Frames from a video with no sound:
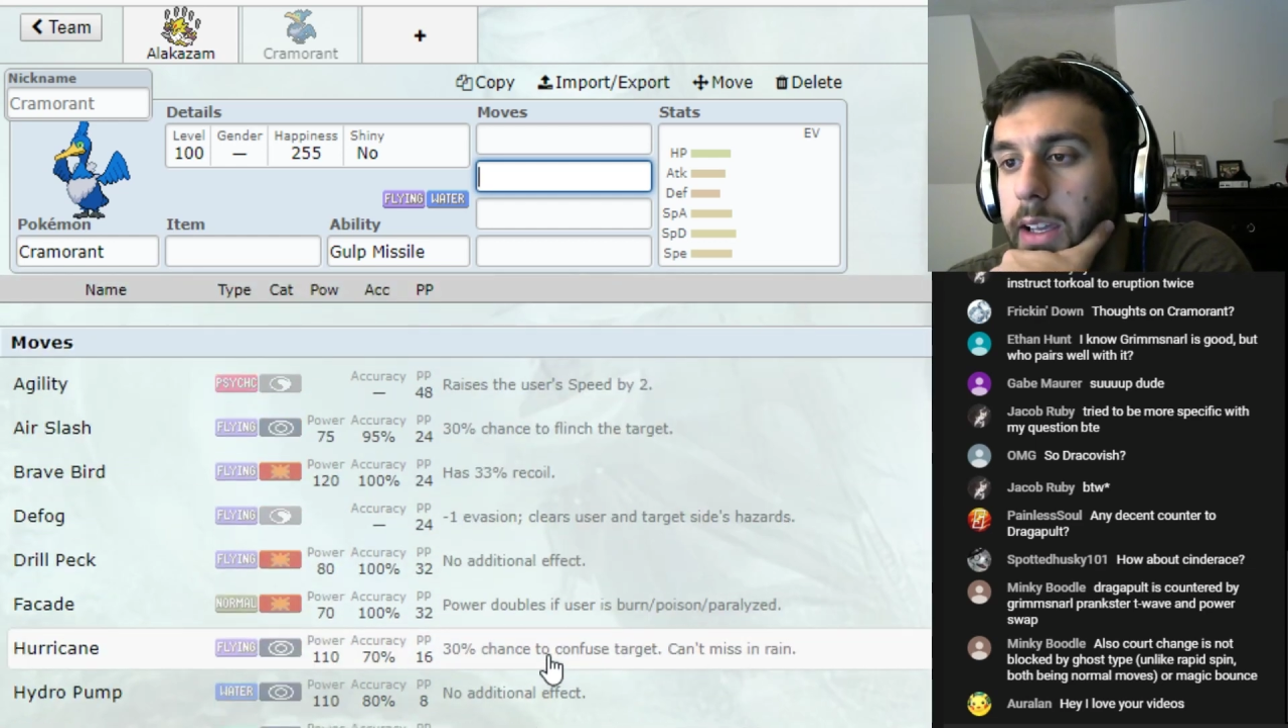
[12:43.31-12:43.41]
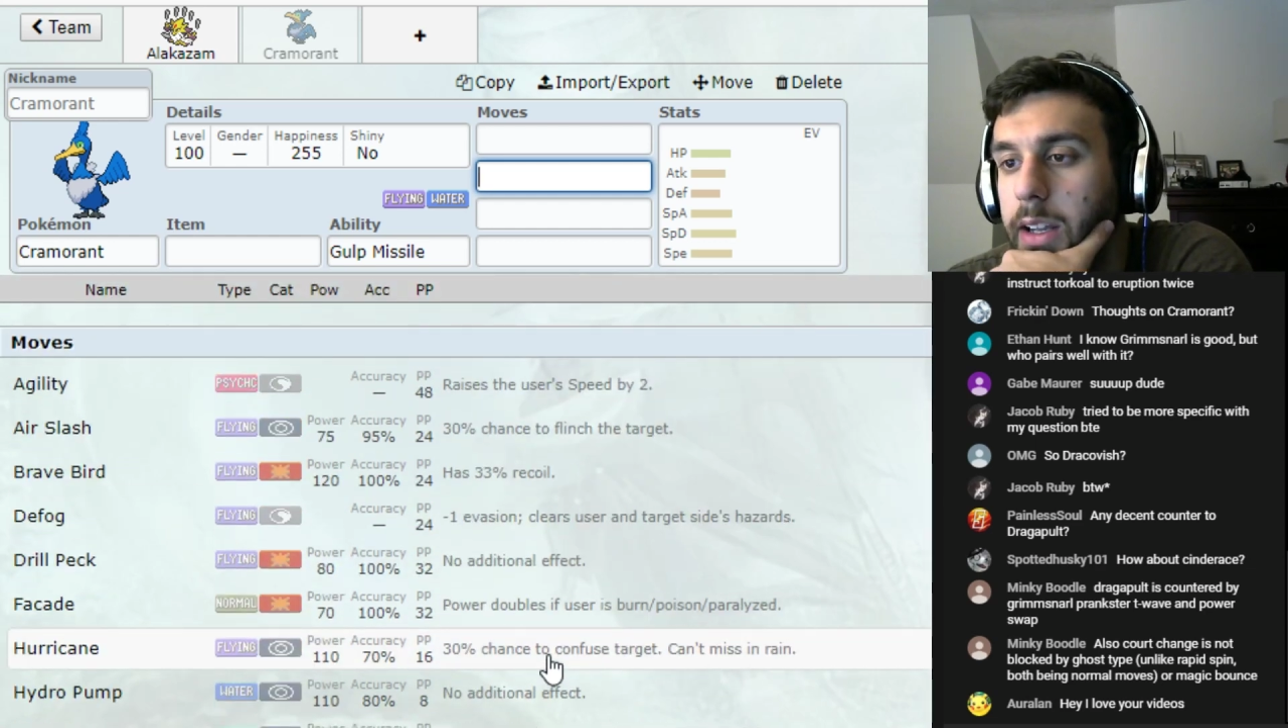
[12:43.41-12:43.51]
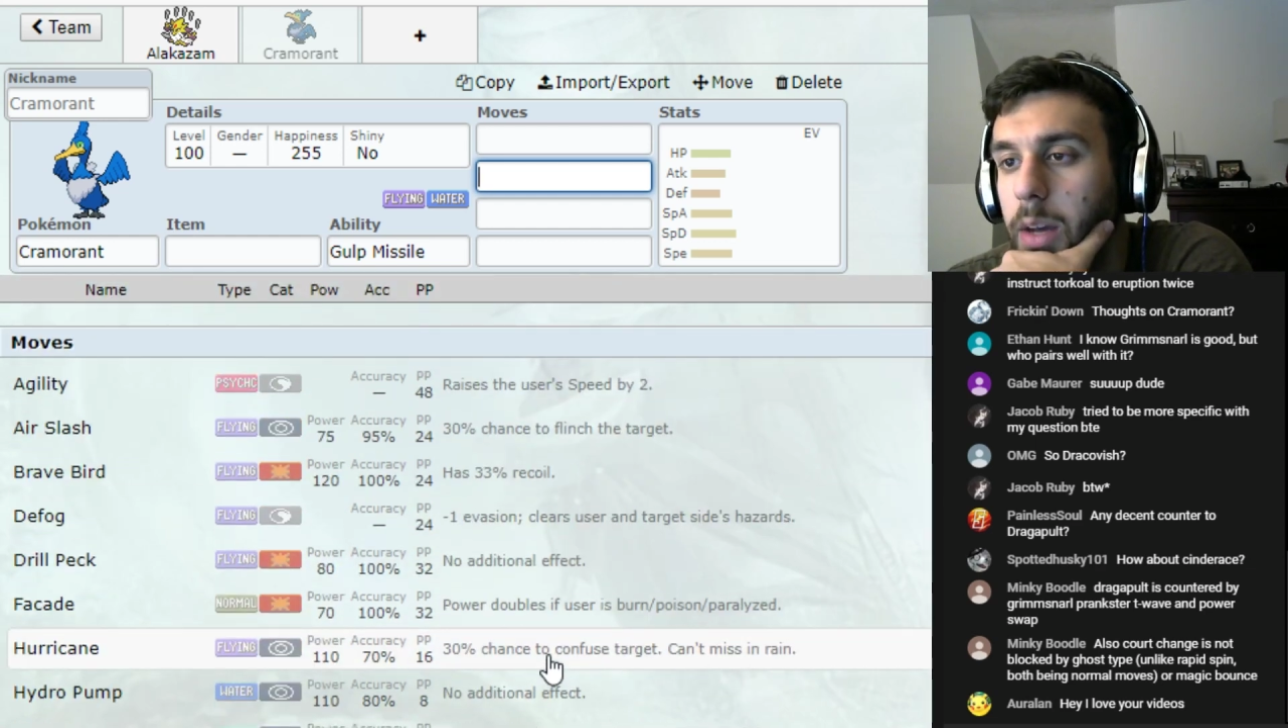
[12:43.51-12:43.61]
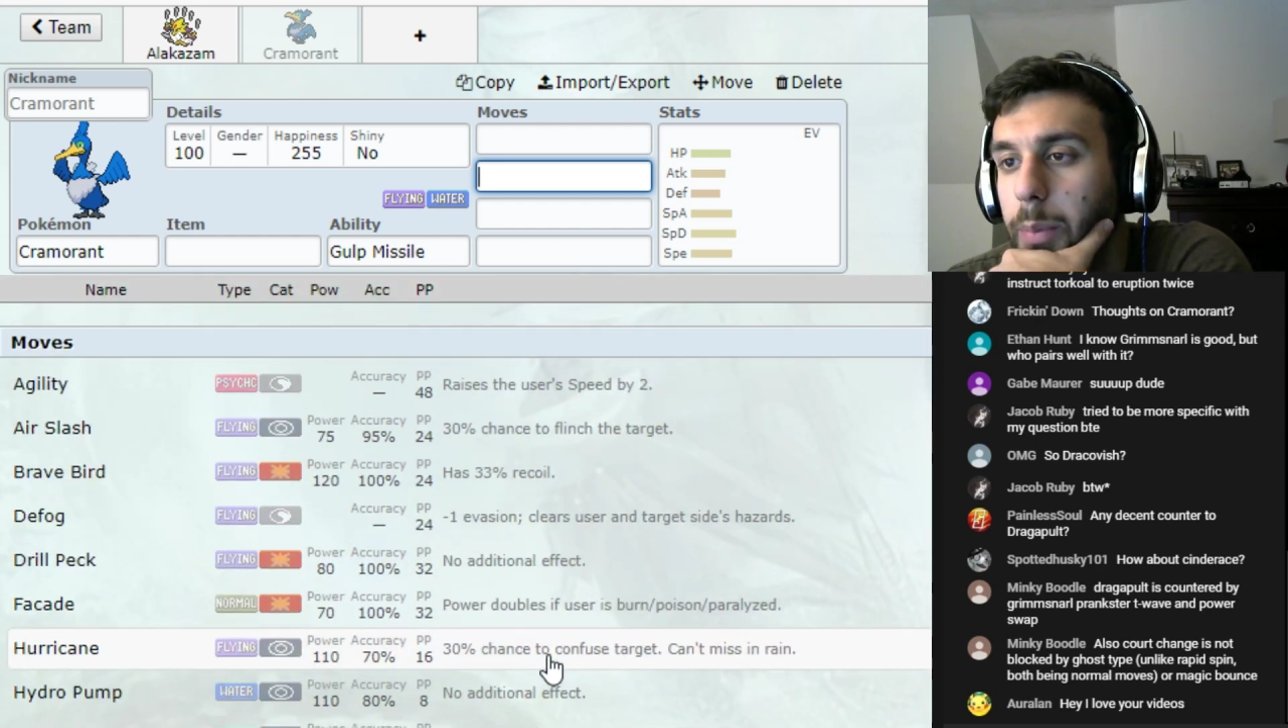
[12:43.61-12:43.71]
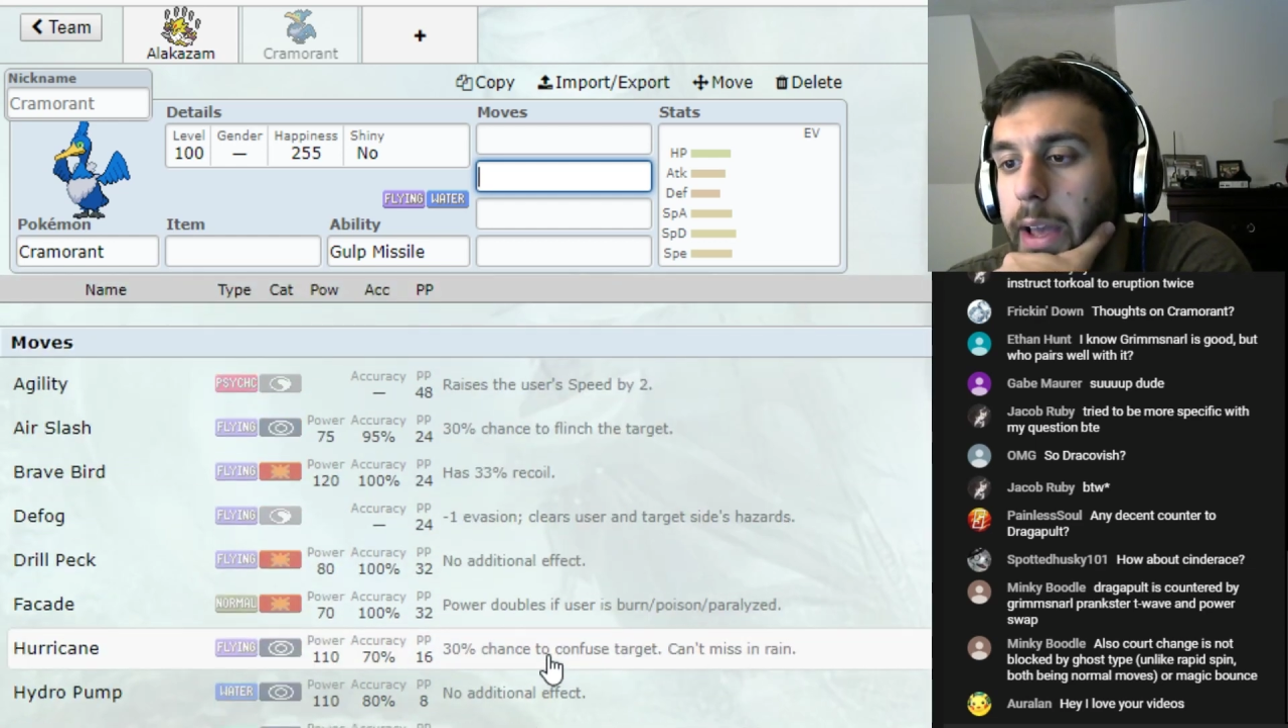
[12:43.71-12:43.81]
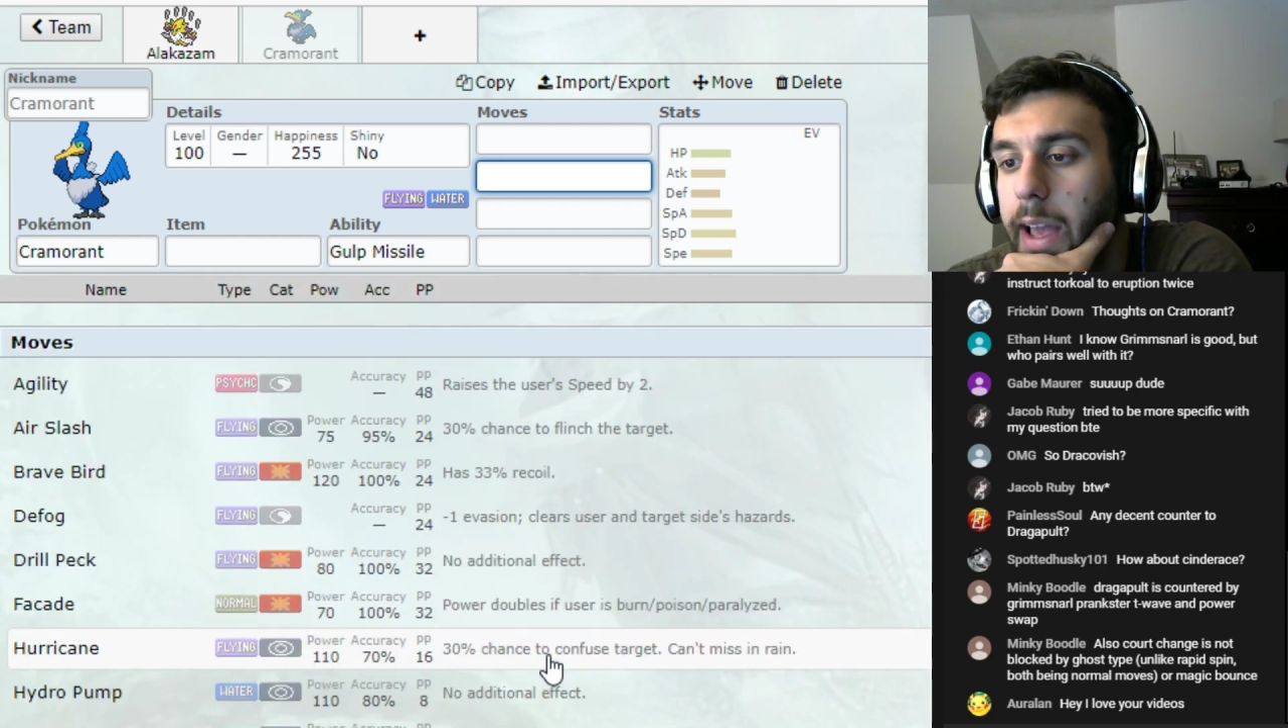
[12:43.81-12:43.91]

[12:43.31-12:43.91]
it up